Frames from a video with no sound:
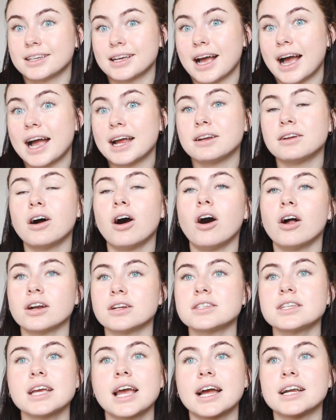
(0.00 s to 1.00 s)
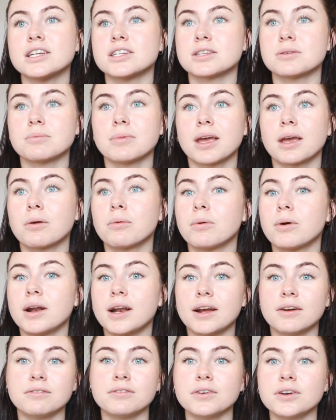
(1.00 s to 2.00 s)
I honestly, I just am like,
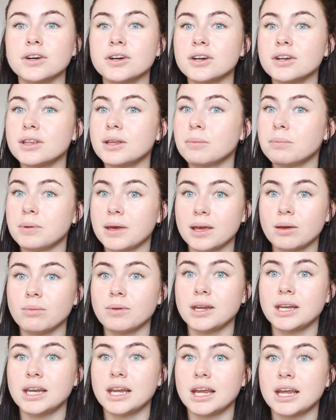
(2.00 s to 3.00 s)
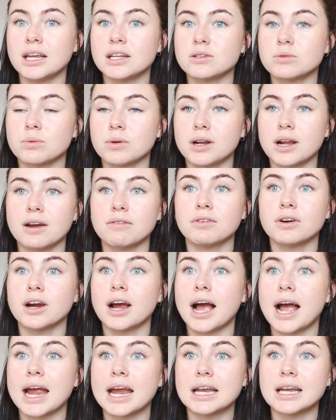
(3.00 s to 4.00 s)
whatever the baby needs, whatever
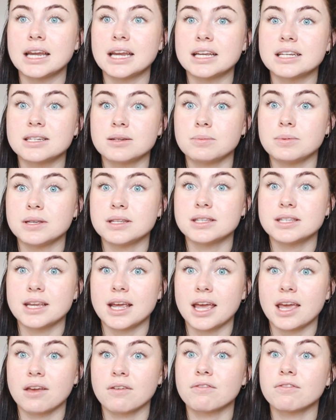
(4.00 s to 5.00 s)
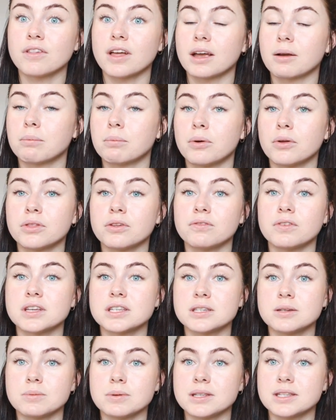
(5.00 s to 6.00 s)
I need to be safe, like, both of
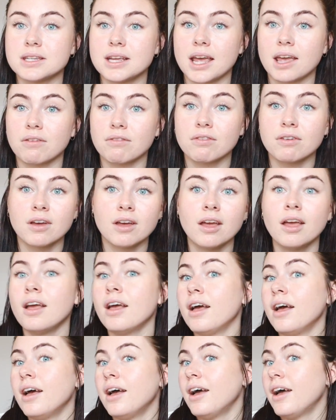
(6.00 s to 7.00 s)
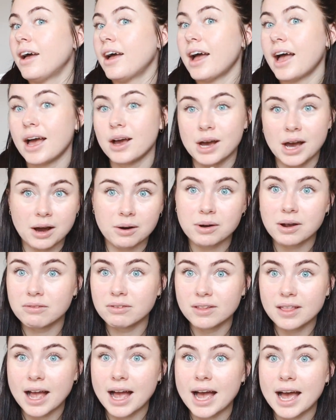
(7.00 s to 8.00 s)
us to be safe.
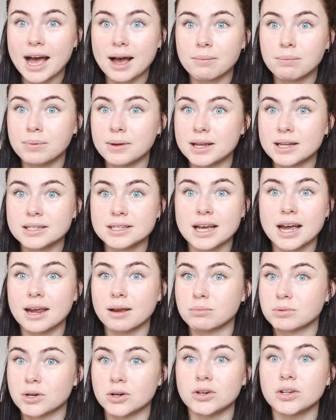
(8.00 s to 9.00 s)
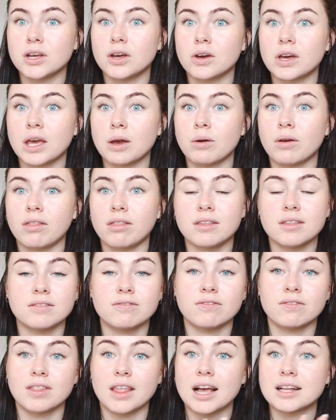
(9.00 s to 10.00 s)
However that happens, I am totally okay with it.
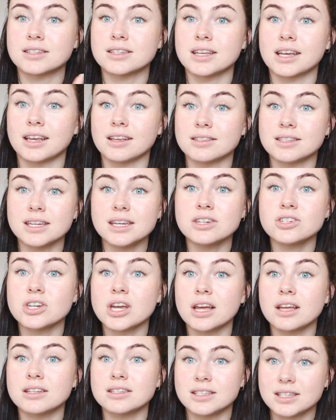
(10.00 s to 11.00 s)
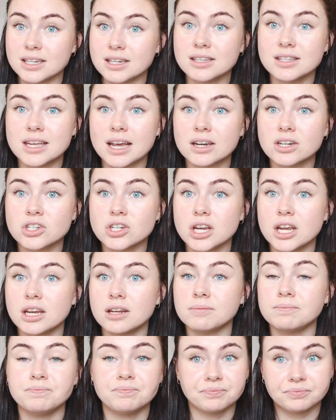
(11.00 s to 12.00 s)
If that's, like, a
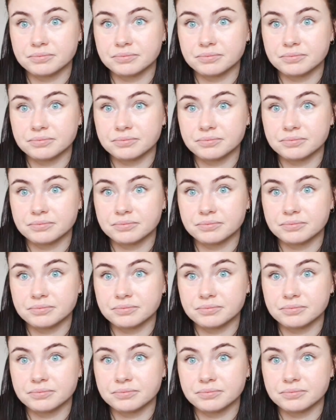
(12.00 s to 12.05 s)
C-section,